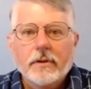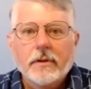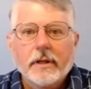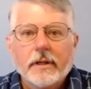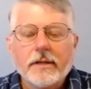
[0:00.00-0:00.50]

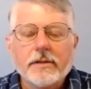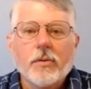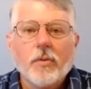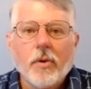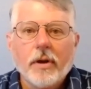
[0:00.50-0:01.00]
Doesn't
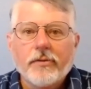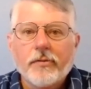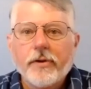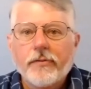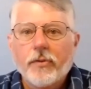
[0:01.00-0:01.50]
want
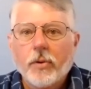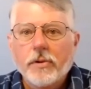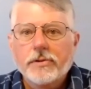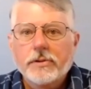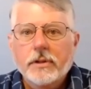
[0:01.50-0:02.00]

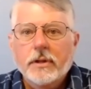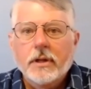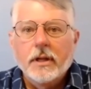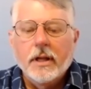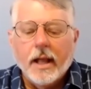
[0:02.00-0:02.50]
3/4.
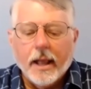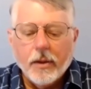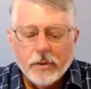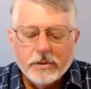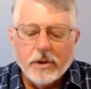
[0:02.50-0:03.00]
He
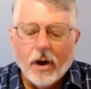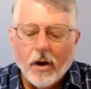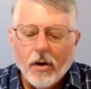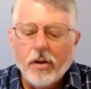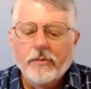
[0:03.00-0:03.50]
wants
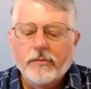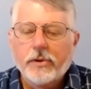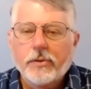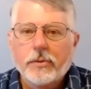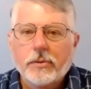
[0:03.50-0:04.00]
all of
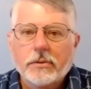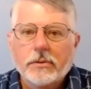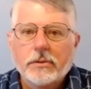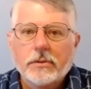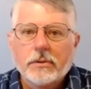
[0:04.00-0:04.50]
you.
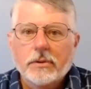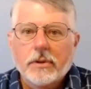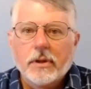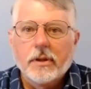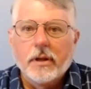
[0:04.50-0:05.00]

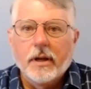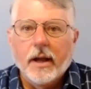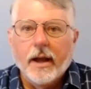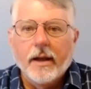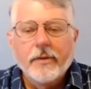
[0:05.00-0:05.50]

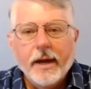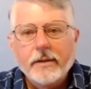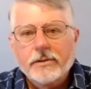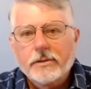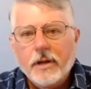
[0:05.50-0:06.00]
And
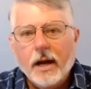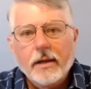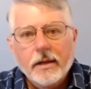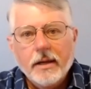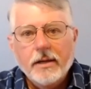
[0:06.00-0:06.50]
that's,
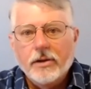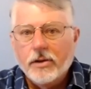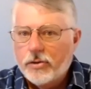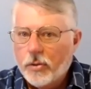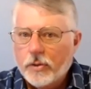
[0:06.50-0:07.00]
again,
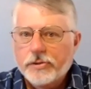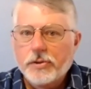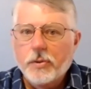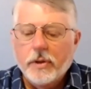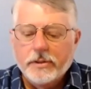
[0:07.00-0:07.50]
your
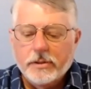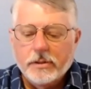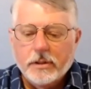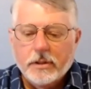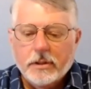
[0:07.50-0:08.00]
choice.
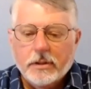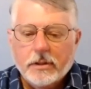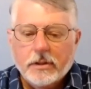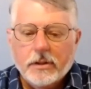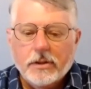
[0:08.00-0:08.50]

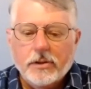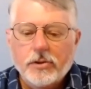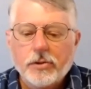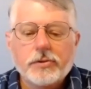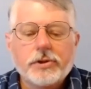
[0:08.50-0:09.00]

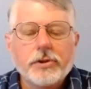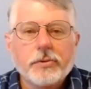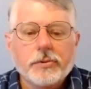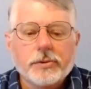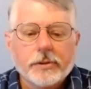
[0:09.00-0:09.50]
You choose.